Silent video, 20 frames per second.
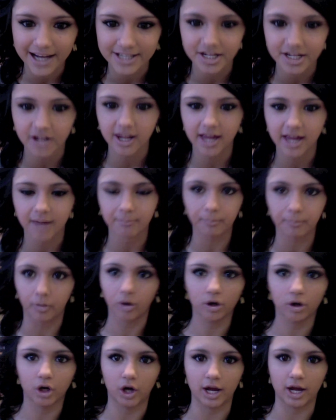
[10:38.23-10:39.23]
It's not like I'm
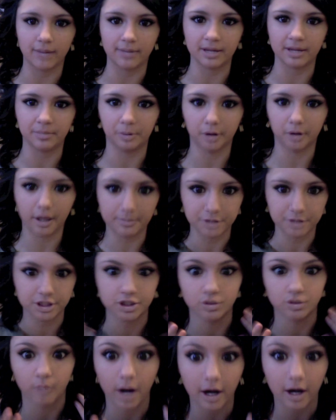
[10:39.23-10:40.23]
murdering people. I'm
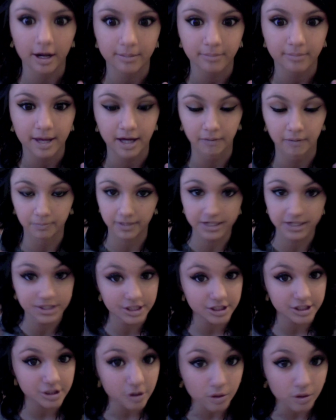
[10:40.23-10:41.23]
just wearing makeup. That's
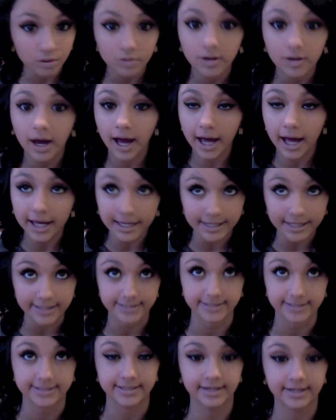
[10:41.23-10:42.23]
just who I
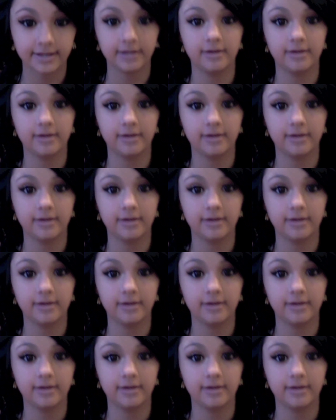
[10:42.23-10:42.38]
is.